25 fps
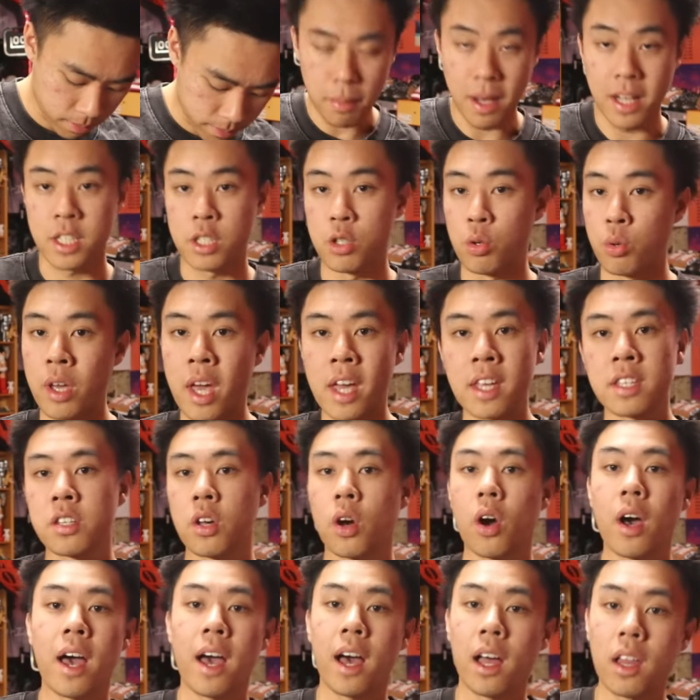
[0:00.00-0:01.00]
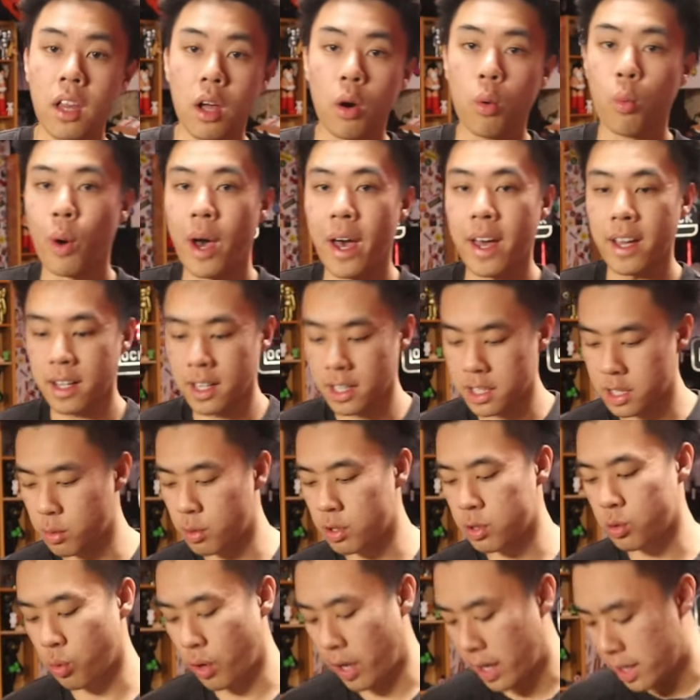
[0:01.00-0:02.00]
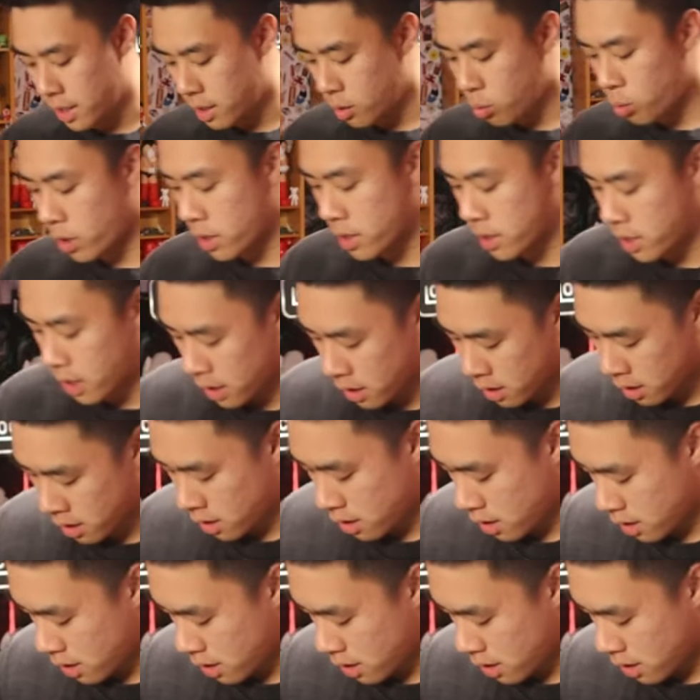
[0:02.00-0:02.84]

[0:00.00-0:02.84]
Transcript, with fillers: my suitcase got hella wet because it was rainy one day.